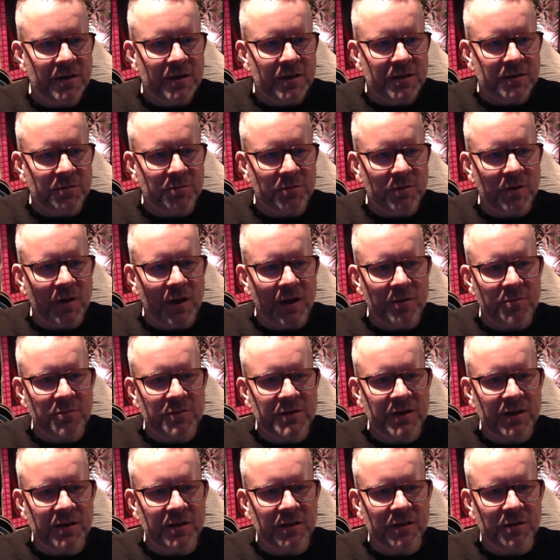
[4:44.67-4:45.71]
So I'm
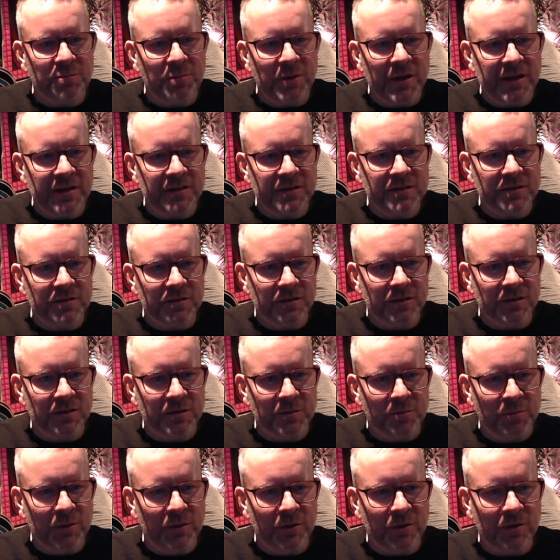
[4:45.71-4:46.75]
setting the placeholder to
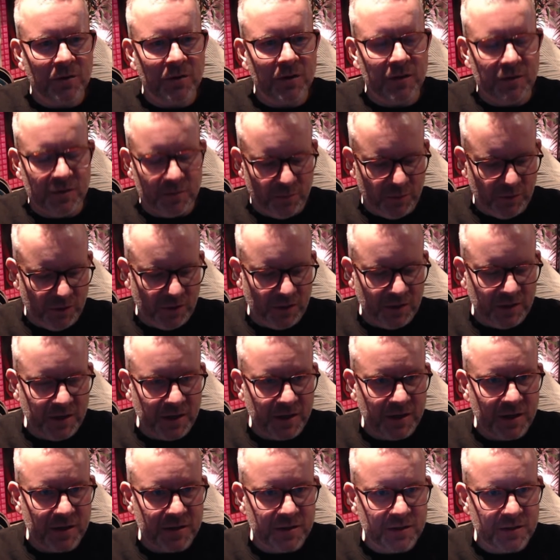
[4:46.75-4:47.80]
blur and the blur
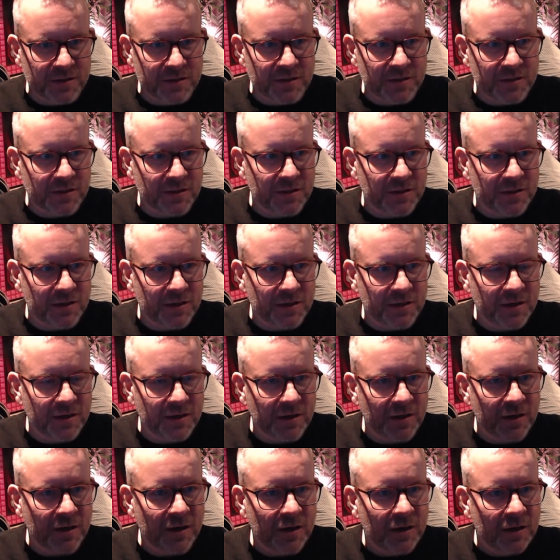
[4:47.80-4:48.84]
data, just as I did
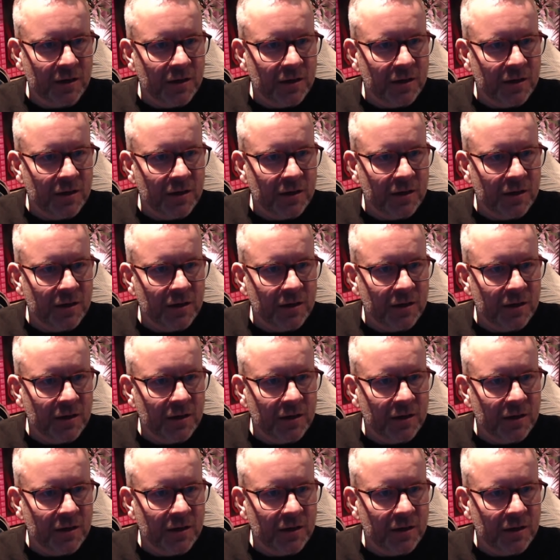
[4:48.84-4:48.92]
here.